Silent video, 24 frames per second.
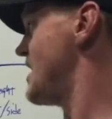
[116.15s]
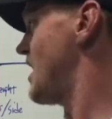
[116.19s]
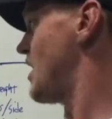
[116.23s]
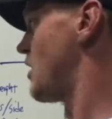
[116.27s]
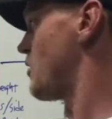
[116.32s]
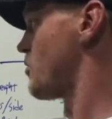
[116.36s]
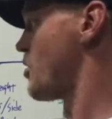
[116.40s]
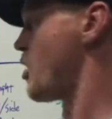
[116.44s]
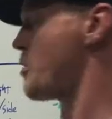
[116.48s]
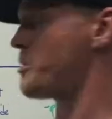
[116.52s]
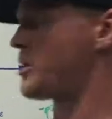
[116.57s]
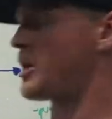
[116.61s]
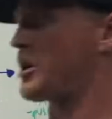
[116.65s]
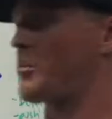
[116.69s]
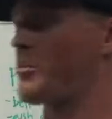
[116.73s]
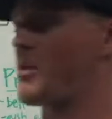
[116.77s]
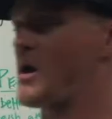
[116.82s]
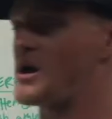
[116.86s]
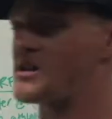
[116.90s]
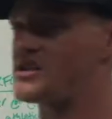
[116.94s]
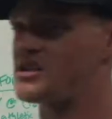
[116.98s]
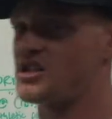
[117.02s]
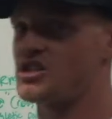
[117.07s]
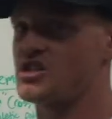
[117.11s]
An aerobic
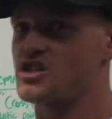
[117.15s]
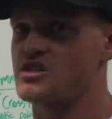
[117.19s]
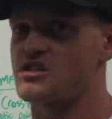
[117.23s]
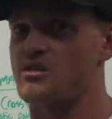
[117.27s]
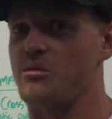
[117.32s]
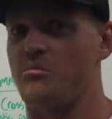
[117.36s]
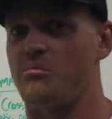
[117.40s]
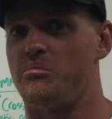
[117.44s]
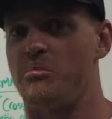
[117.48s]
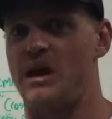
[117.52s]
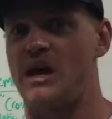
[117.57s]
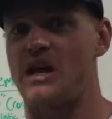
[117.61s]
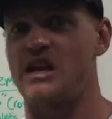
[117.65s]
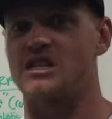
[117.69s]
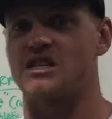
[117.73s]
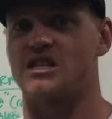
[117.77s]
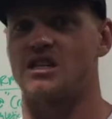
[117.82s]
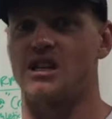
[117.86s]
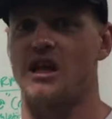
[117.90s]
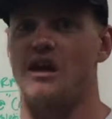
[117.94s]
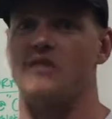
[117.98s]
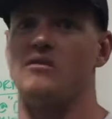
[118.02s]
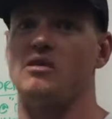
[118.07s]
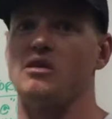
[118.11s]
capacity is just a base
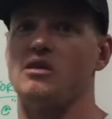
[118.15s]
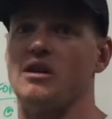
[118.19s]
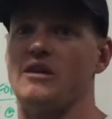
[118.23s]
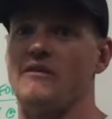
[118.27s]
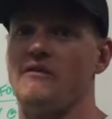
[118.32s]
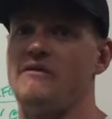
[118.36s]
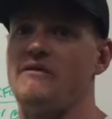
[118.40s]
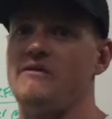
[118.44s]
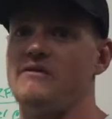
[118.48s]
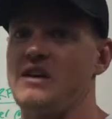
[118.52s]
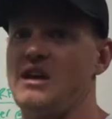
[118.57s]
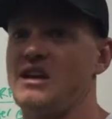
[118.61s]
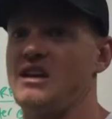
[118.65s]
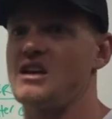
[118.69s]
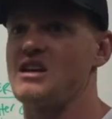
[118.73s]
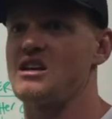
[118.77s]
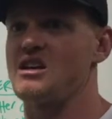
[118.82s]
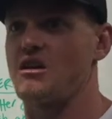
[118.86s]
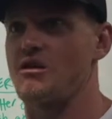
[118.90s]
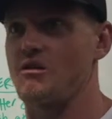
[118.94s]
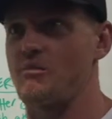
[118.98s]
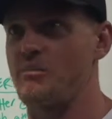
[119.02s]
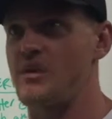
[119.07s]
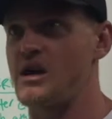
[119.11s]
level of fitness
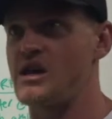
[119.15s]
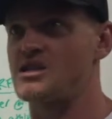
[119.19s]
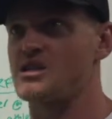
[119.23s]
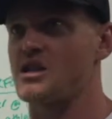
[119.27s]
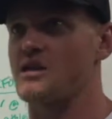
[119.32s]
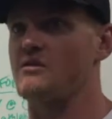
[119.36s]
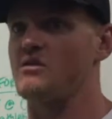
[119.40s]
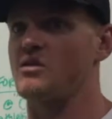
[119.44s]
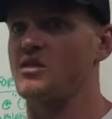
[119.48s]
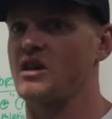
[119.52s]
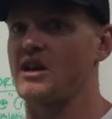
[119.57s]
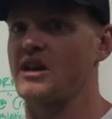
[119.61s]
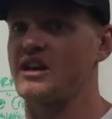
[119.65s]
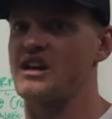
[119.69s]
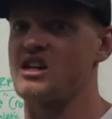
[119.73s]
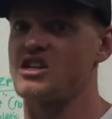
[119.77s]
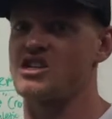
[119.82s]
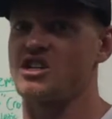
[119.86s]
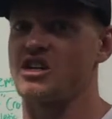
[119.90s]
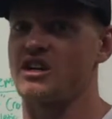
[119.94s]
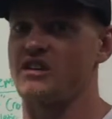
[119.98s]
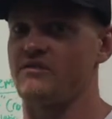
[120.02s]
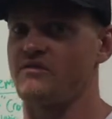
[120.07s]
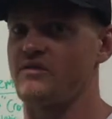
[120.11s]
or base level of
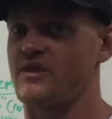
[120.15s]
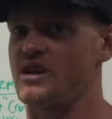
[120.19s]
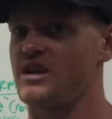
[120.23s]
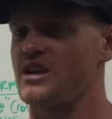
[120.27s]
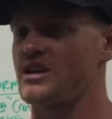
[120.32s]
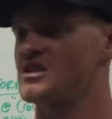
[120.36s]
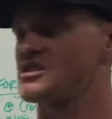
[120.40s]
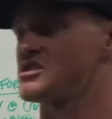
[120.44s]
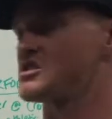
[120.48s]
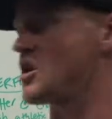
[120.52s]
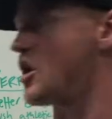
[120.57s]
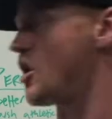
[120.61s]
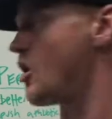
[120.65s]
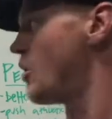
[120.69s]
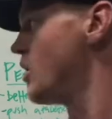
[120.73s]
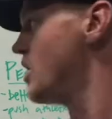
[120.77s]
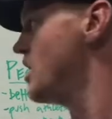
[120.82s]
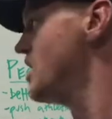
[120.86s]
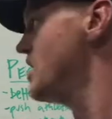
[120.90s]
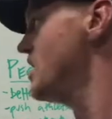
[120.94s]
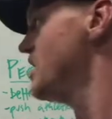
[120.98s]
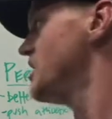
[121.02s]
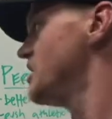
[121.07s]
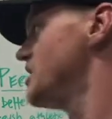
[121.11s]
conditioning fitness. So
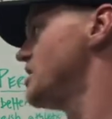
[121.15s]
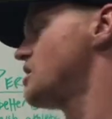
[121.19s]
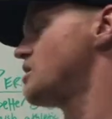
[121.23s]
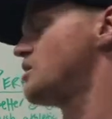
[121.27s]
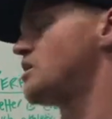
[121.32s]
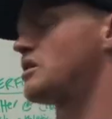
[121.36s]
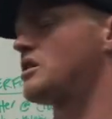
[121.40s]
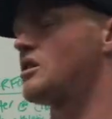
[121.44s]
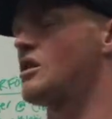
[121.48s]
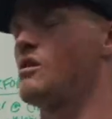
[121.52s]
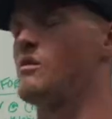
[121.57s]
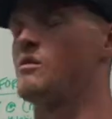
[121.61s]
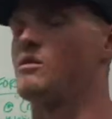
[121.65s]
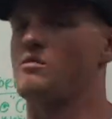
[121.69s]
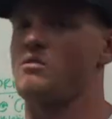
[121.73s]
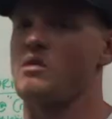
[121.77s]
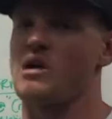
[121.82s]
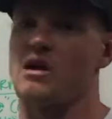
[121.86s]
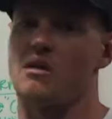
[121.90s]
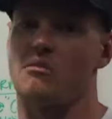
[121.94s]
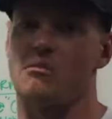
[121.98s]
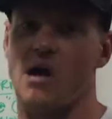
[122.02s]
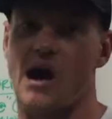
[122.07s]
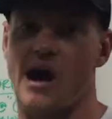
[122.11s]
you could go and
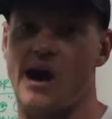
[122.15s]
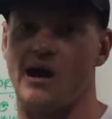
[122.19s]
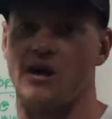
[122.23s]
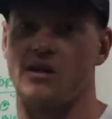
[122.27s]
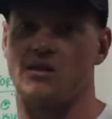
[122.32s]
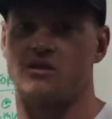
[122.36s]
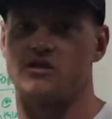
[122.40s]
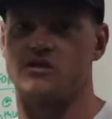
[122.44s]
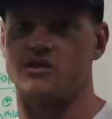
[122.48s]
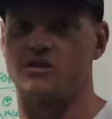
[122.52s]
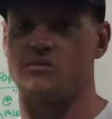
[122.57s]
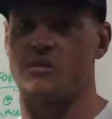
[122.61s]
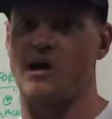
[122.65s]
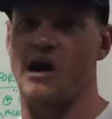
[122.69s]
run a mile or 2